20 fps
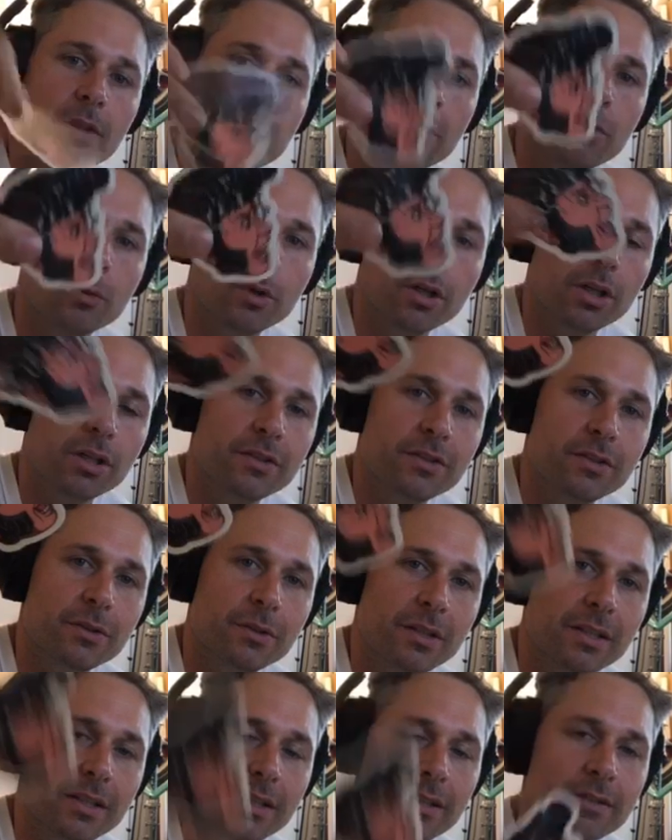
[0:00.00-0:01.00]
1 or 2
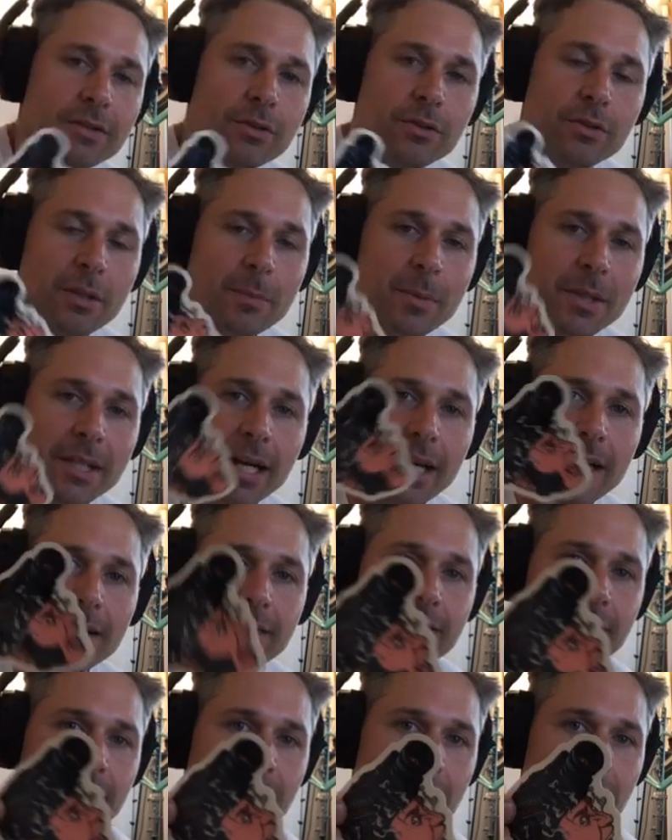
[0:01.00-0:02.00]
of these creepy guys
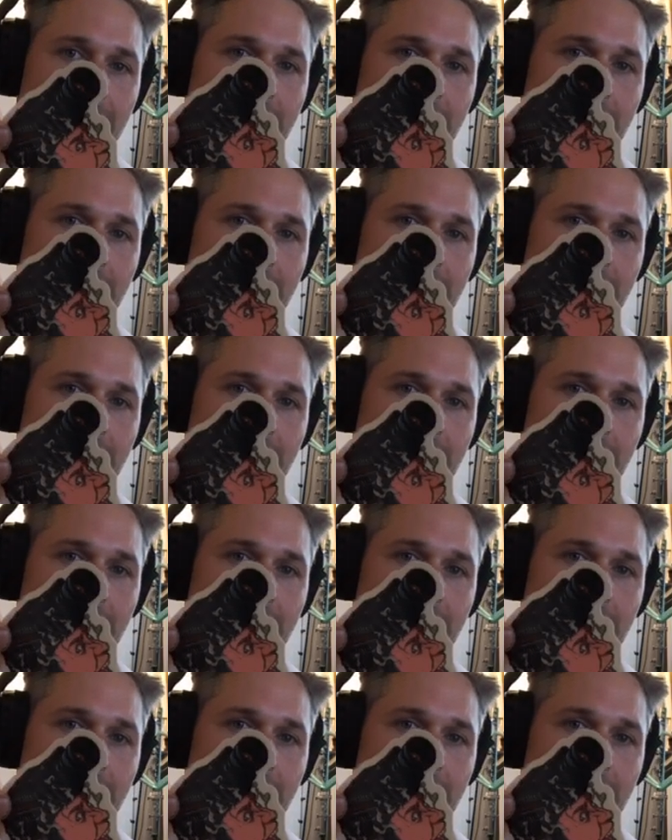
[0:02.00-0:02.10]
in there.